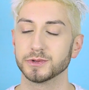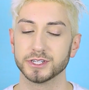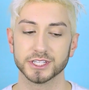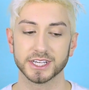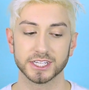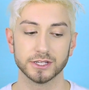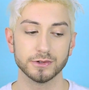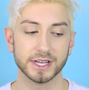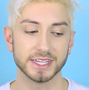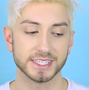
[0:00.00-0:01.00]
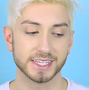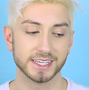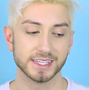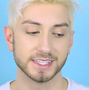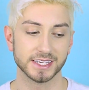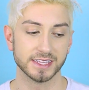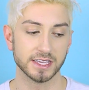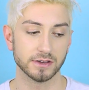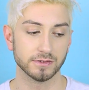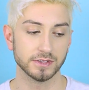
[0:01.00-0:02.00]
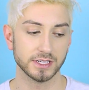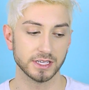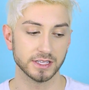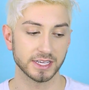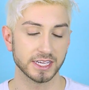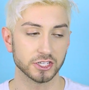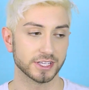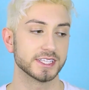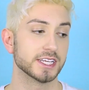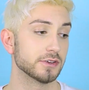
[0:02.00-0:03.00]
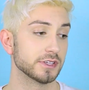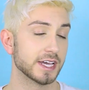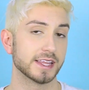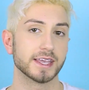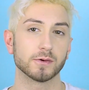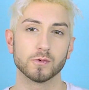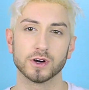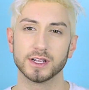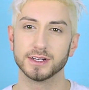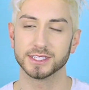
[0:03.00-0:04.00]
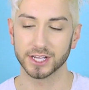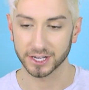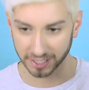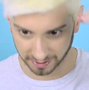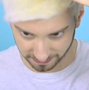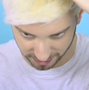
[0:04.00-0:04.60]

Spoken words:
were just like 2 light stands, and they only, like each light stand only had like 1 socket